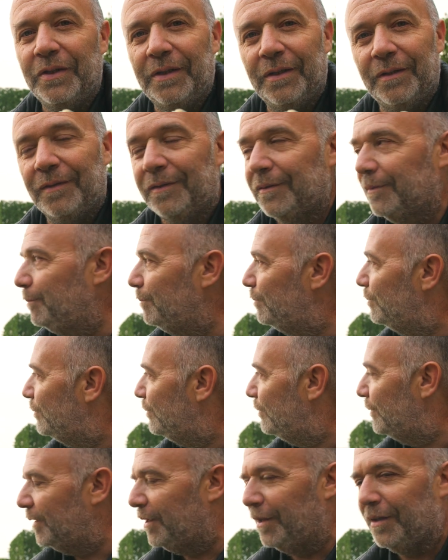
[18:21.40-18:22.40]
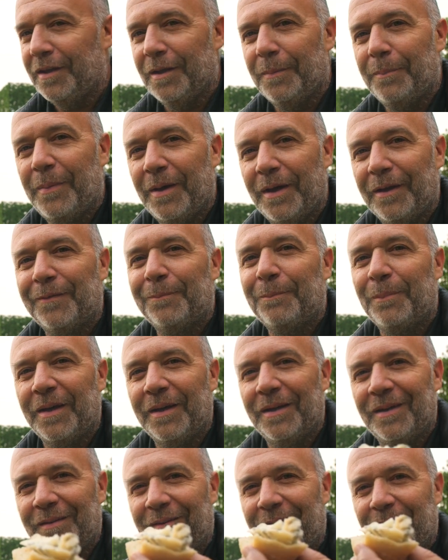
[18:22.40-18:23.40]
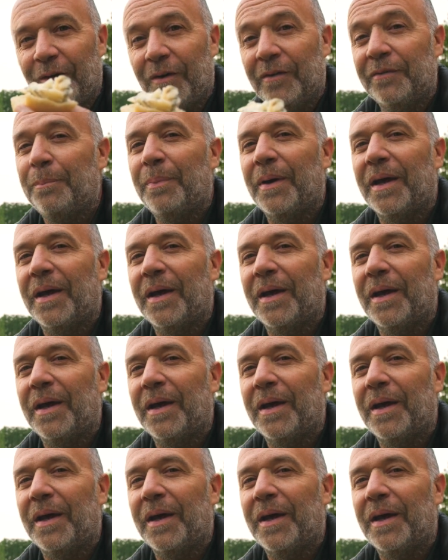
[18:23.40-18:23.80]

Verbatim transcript: cheese in the best place of